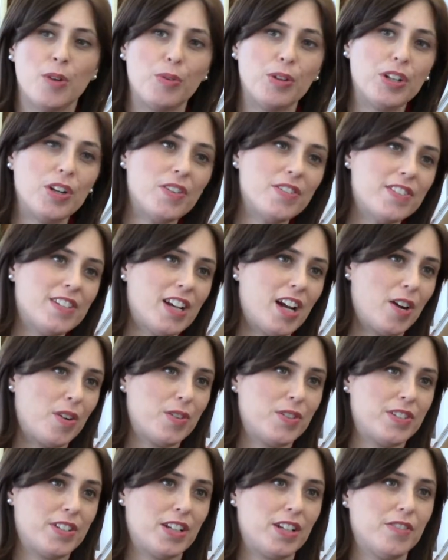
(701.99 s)
We don't see
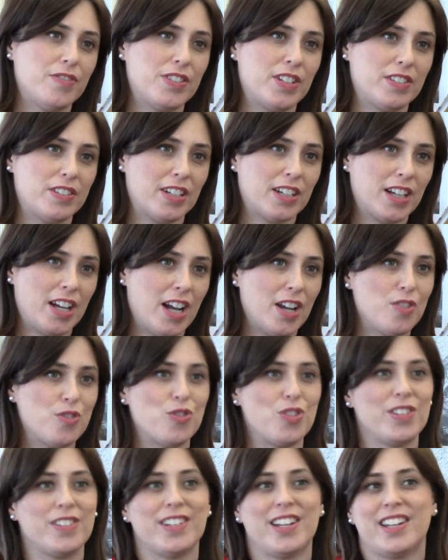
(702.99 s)
ourselves as a
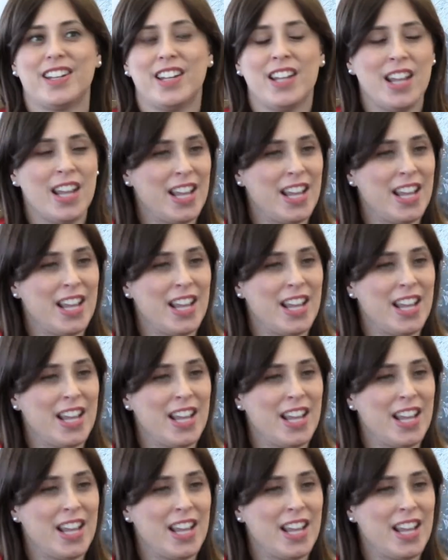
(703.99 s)
country that